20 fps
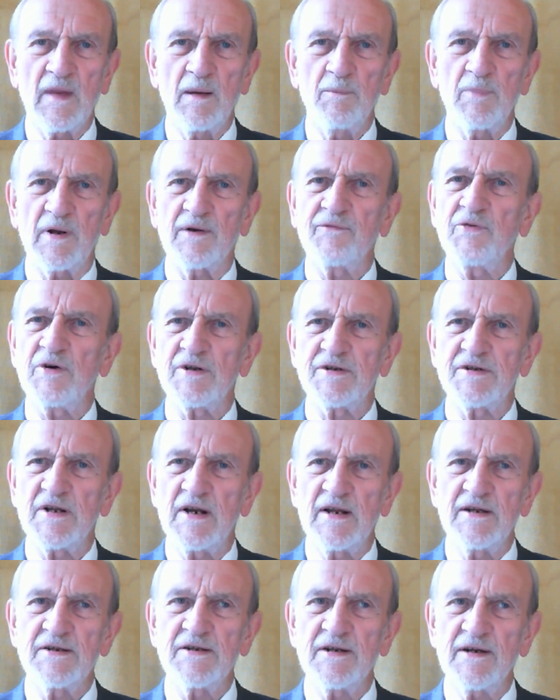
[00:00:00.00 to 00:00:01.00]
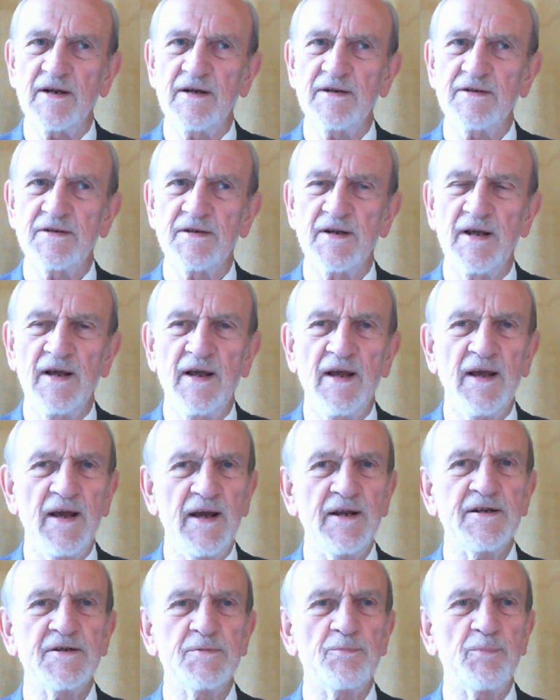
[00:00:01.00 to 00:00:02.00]
but for solicitors,
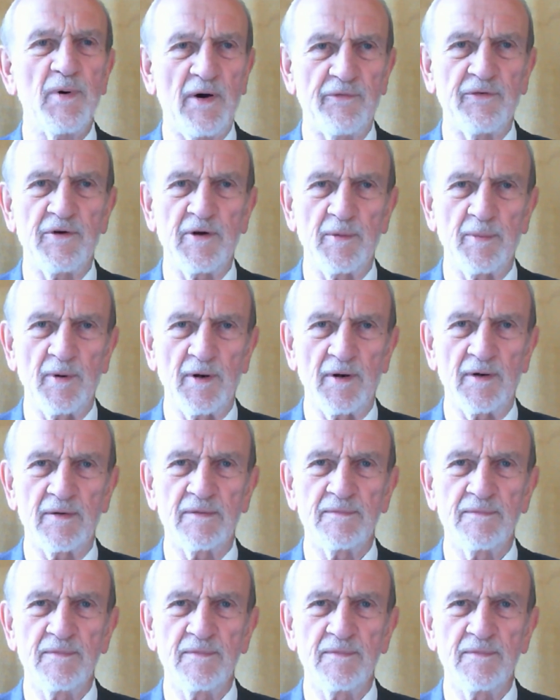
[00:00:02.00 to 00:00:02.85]
it's profitable.